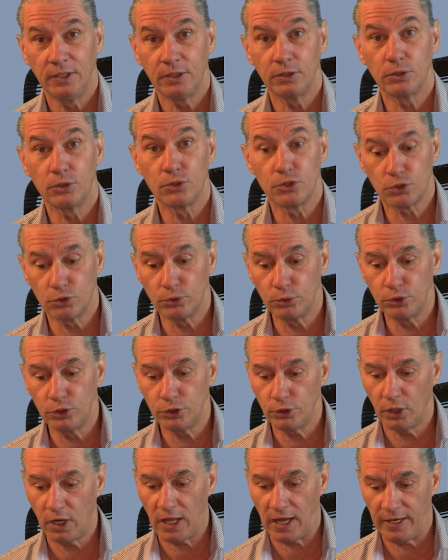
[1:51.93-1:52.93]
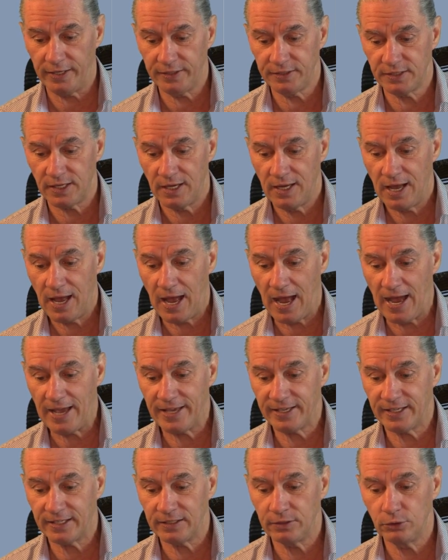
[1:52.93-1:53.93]
the studio light, I
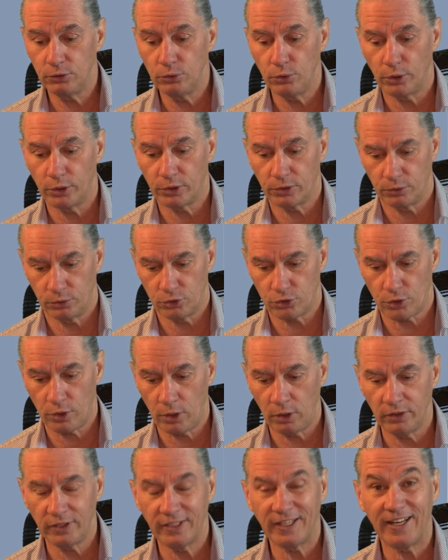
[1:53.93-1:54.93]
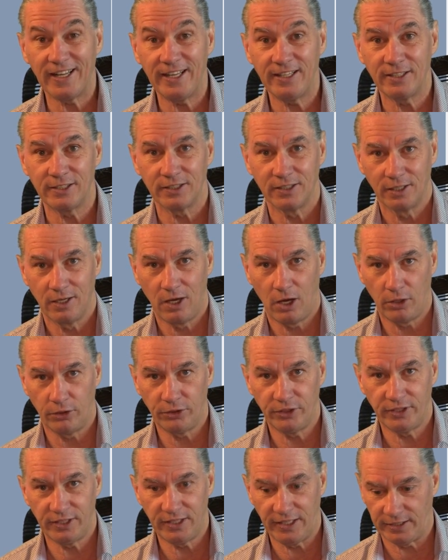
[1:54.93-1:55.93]
can do a control click
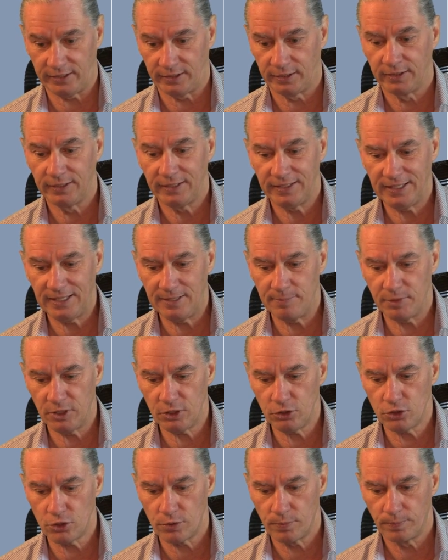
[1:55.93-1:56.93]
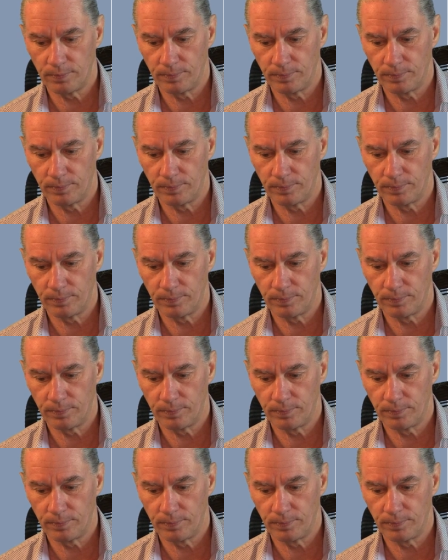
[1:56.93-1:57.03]
on the image.